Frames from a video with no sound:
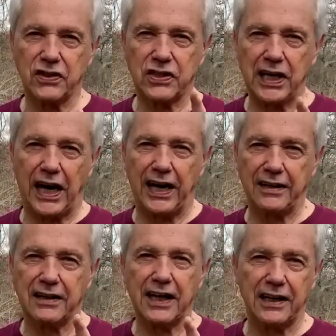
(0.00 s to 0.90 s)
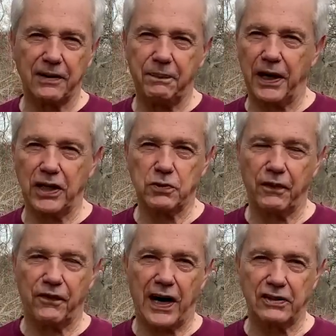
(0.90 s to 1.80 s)
died to take the punishment
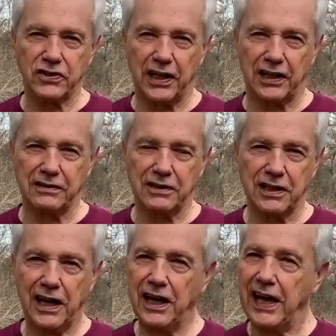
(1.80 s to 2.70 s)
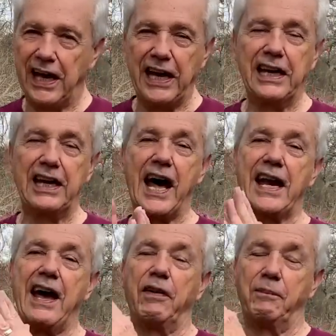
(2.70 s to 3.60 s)
for our sins. He did not
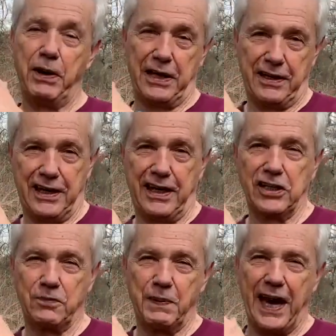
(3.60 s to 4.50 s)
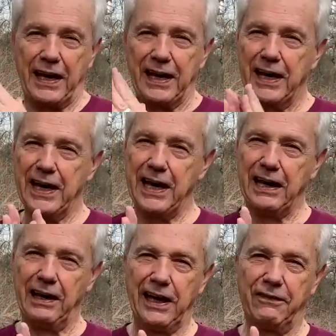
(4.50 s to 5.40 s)
have a bent in his back. He
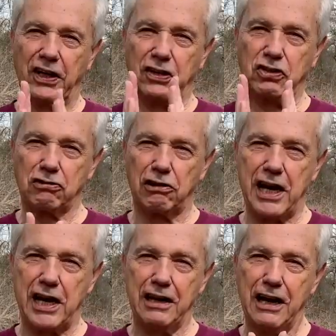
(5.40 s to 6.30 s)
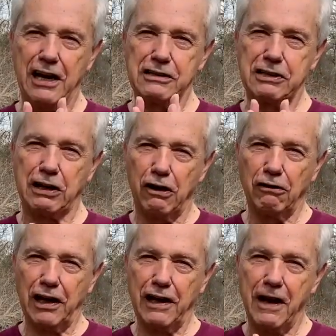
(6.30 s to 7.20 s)
lived a straight,
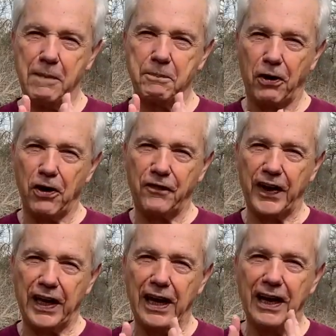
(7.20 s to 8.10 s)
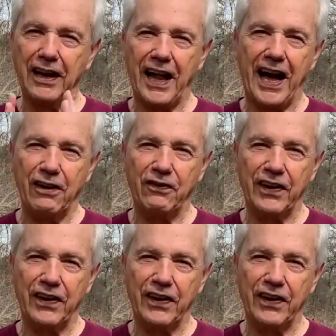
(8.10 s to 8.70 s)
totally perfect life.